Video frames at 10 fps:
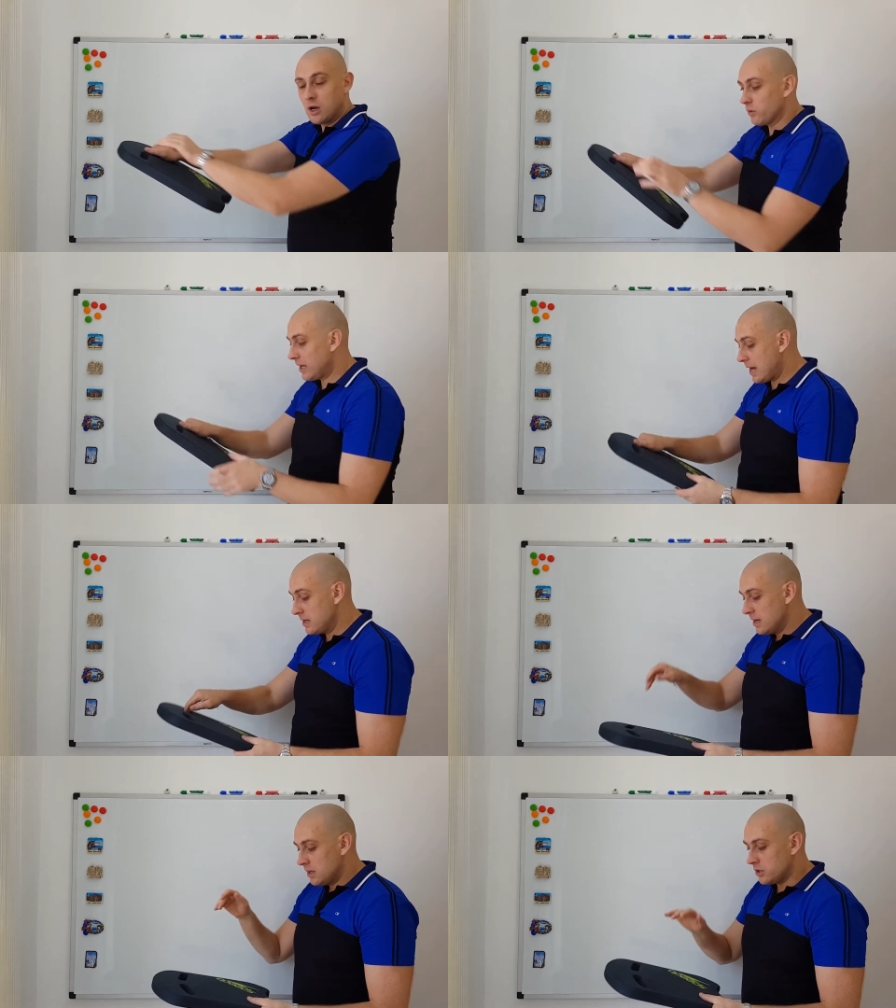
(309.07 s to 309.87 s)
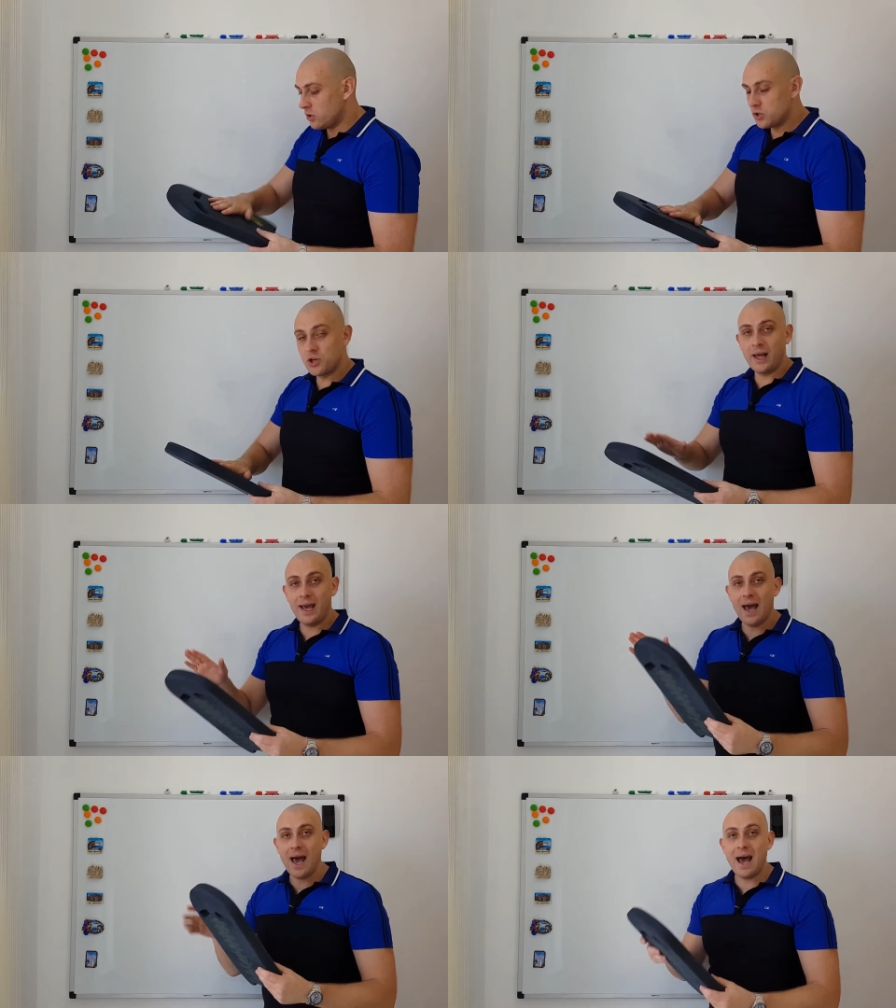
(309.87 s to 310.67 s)
Okay,
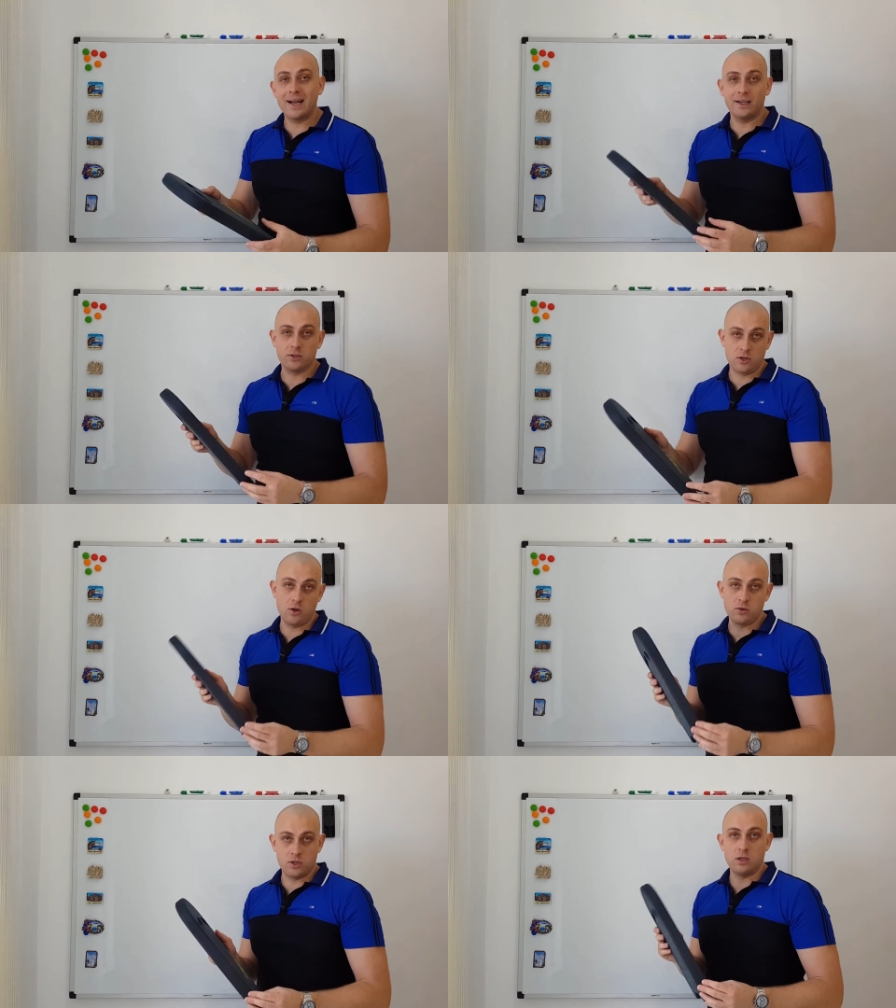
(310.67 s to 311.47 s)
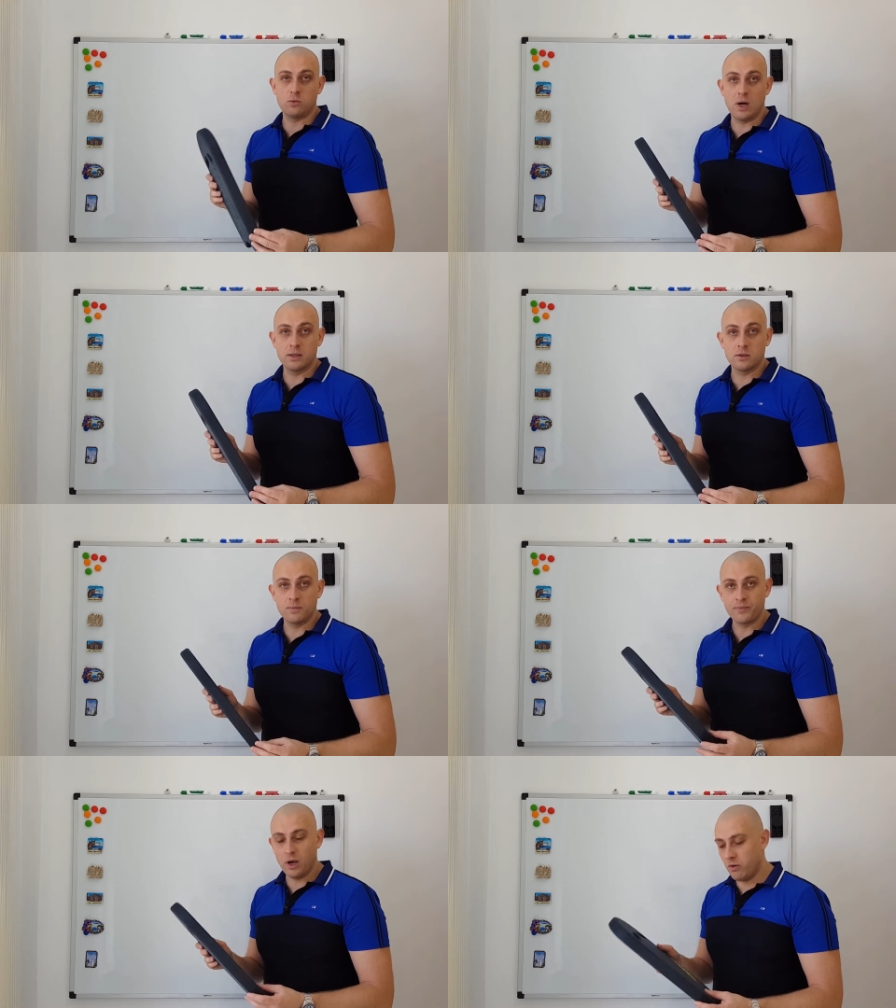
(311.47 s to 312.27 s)
usually adults use these ones.
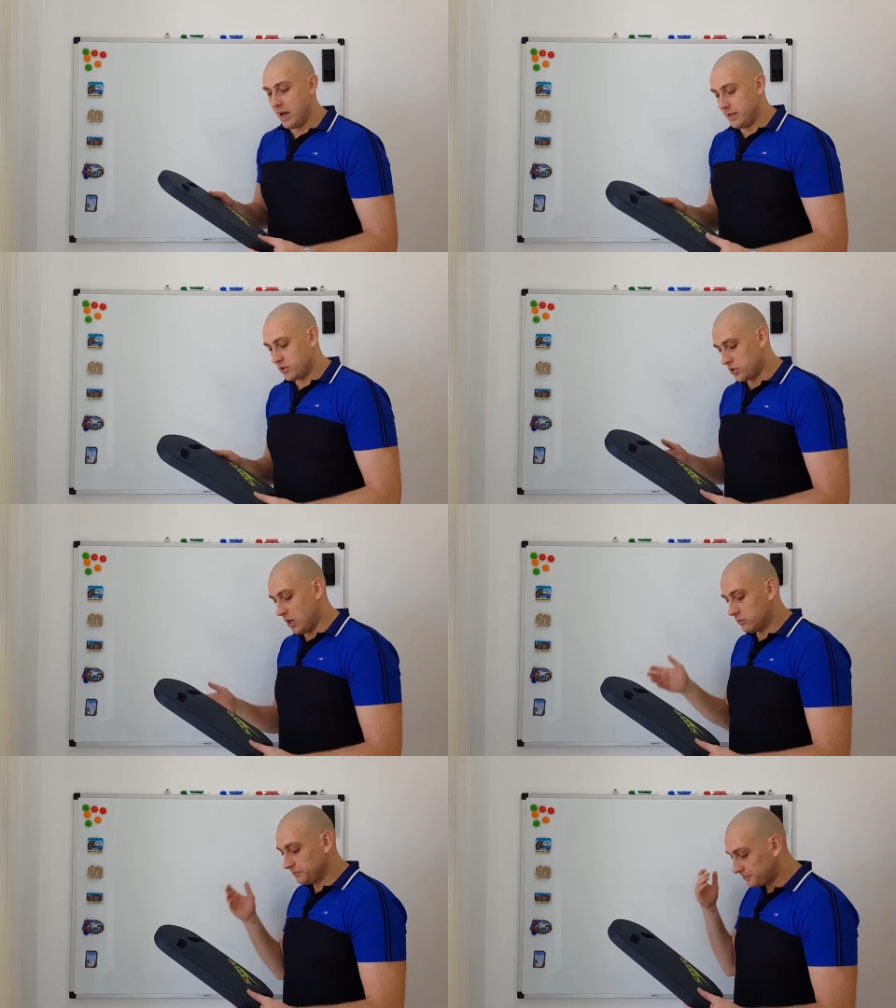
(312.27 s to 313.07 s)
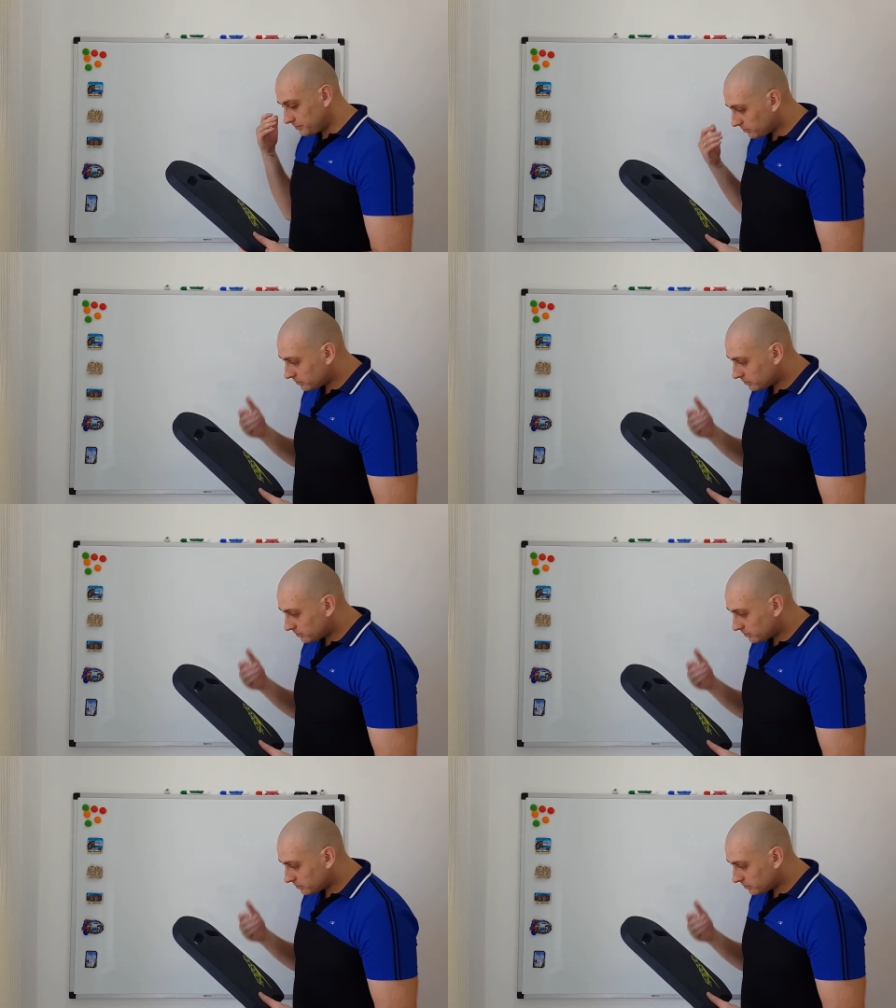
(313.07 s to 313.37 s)
All right, so